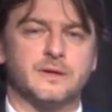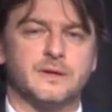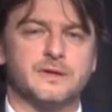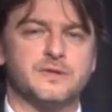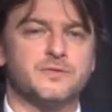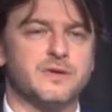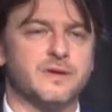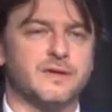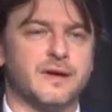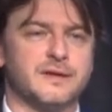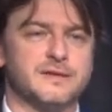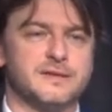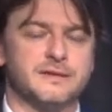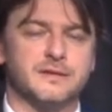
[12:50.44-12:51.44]
is
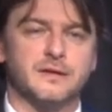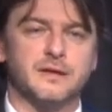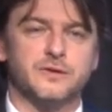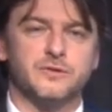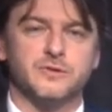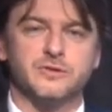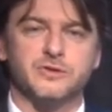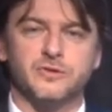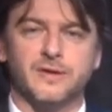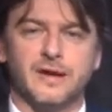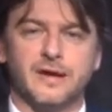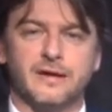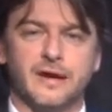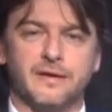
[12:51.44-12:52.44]
realizing during
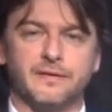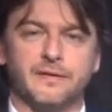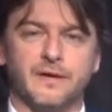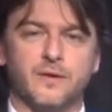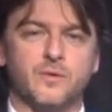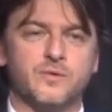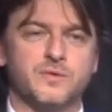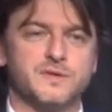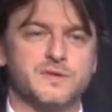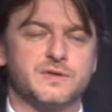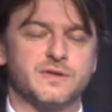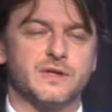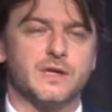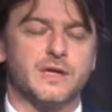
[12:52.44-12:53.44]
July and August.